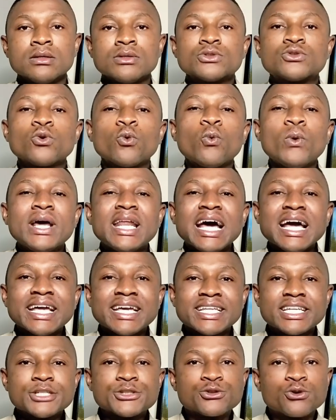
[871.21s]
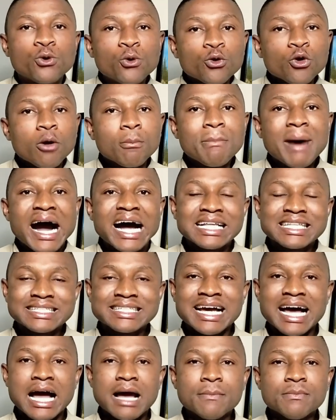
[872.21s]
So whether it is good or bad
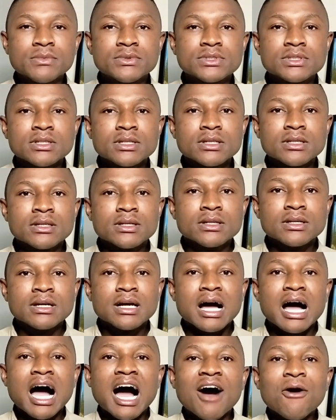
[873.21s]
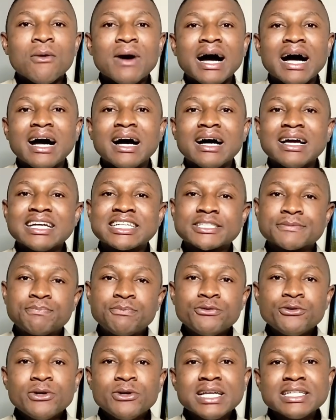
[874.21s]
times, our
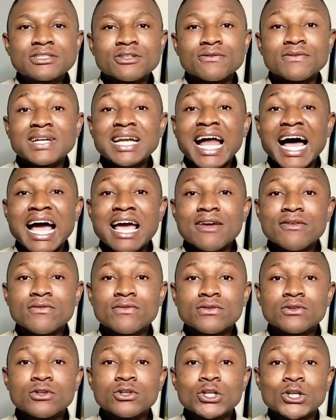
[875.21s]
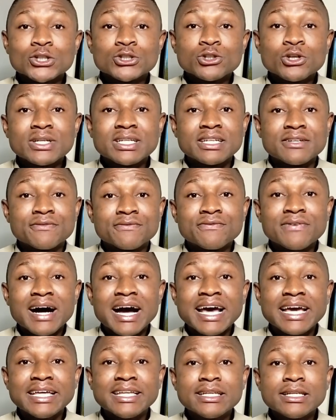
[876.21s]
experience of life does not
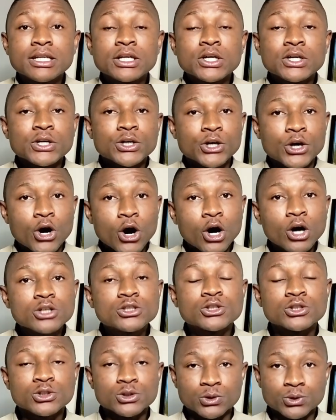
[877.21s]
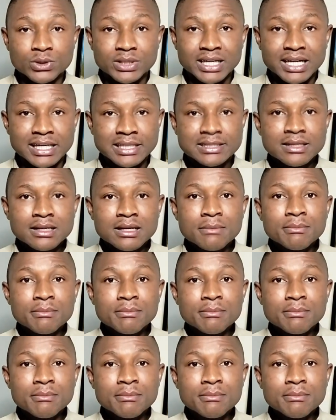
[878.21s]
define God's goodness.